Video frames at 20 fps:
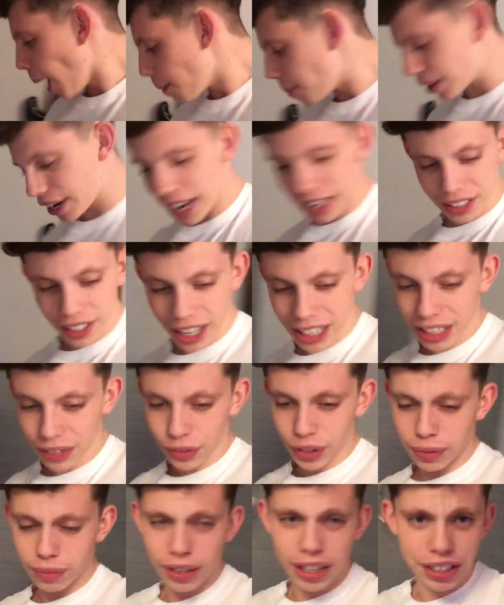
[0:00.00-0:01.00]
But yes, guys,
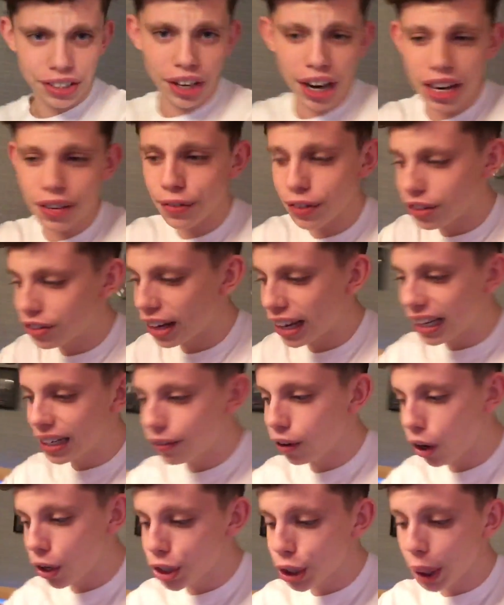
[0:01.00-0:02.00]
if you're excited for the
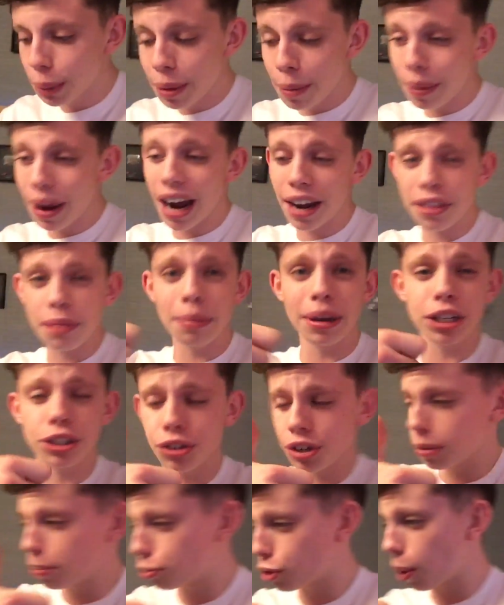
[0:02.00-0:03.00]
daily vlogs coming back, then make
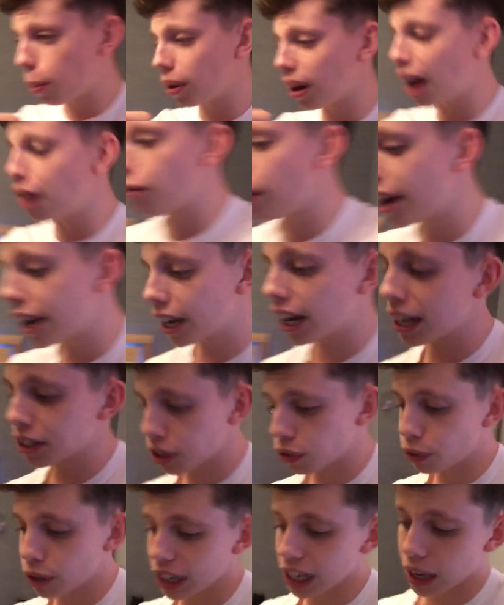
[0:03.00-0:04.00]
sure you drop a like rating,
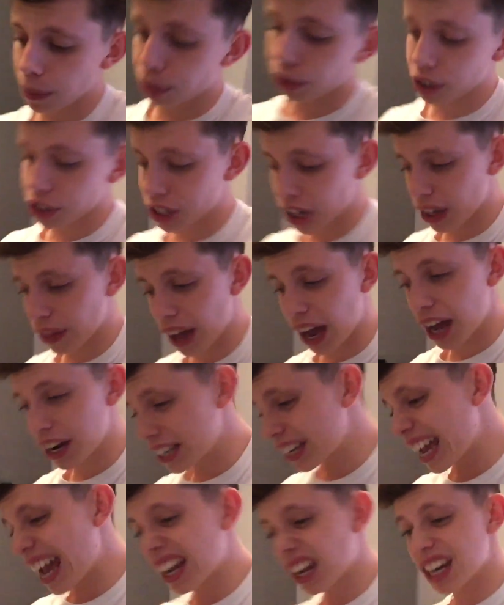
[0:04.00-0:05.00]
guys. I'd really appreciate that. And
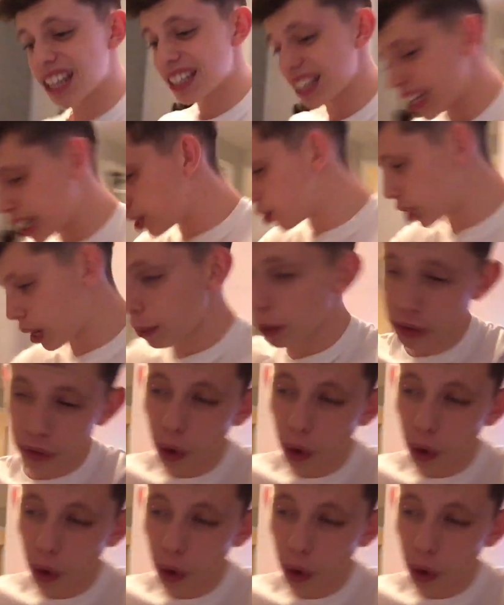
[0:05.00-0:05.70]
again, guys, thank you so much